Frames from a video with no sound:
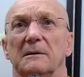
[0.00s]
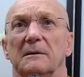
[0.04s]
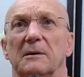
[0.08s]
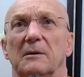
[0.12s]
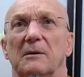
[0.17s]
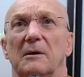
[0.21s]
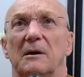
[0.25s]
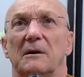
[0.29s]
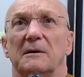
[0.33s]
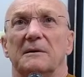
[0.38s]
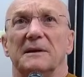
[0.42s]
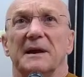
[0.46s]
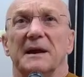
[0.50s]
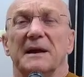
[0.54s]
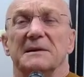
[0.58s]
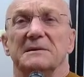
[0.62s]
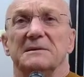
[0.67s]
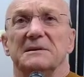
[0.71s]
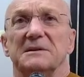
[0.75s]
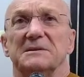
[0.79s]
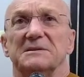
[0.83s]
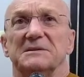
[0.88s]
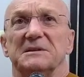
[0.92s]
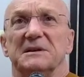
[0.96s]
our
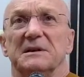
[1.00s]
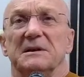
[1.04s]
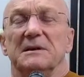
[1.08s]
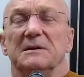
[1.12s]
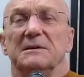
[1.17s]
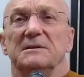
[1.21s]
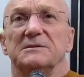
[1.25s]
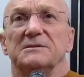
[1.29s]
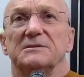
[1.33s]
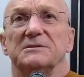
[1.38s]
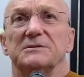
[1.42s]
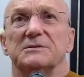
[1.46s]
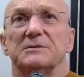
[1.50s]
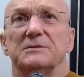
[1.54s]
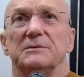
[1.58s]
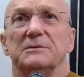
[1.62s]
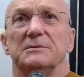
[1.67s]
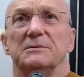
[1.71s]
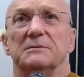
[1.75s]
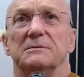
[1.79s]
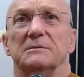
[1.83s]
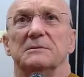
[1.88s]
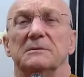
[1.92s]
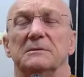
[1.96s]
tendency is
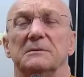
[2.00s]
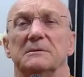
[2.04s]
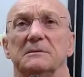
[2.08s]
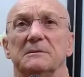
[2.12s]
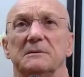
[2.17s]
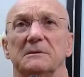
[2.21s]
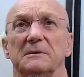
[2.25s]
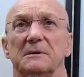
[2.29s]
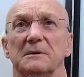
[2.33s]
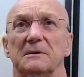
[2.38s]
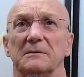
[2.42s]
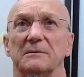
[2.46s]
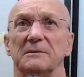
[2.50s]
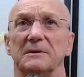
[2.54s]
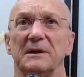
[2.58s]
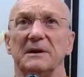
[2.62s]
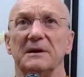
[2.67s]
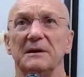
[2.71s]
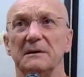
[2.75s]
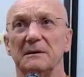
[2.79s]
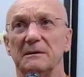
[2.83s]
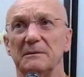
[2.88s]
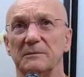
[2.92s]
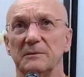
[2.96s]
to, I
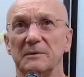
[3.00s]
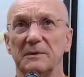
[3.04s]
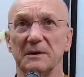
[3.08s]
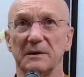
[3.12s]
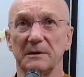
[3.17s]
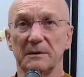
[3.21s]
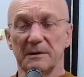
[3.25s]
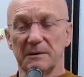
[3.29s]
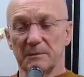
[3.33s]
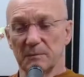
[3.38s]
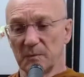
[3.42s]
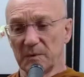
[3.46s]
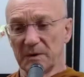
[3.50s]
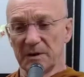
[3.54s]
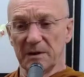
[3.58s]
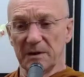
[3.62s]
mean,